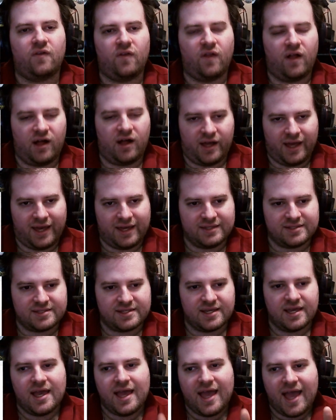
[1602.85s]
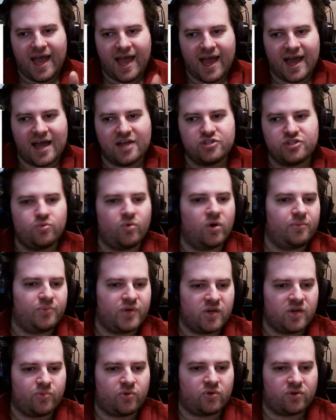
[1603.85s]
lines as to what
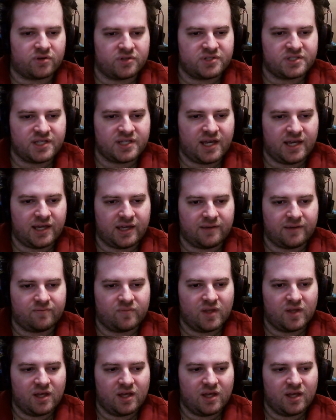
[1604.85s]
people are saying.